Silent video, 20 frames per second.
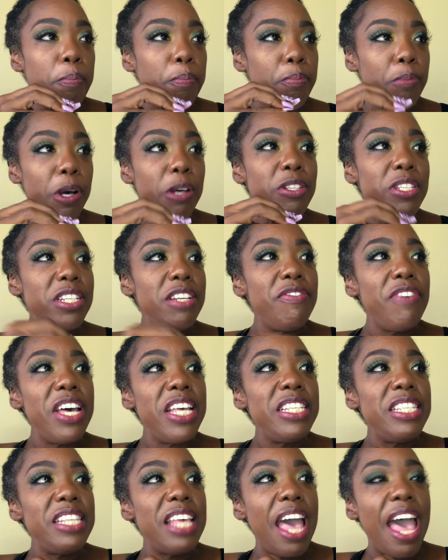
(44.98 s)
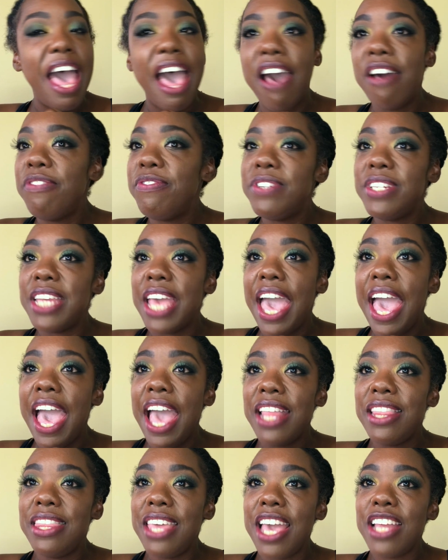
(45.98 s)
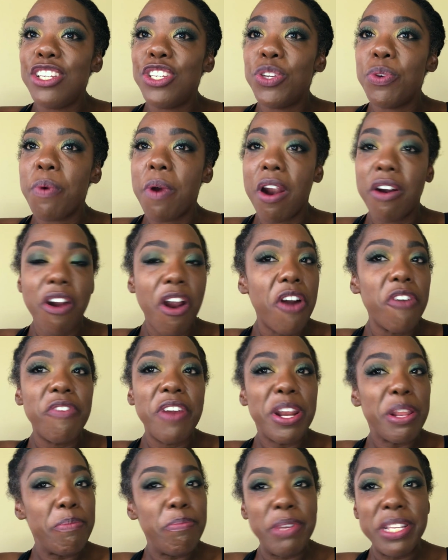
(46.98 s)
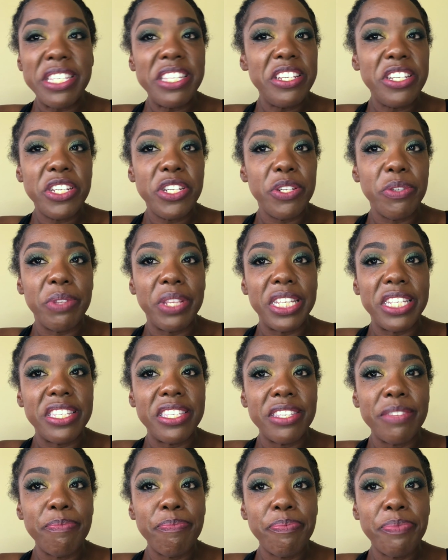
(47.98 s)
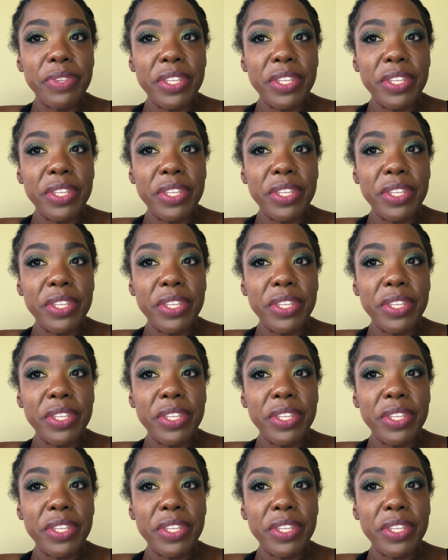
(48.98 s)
most of us have to add that to our already busy to-do list.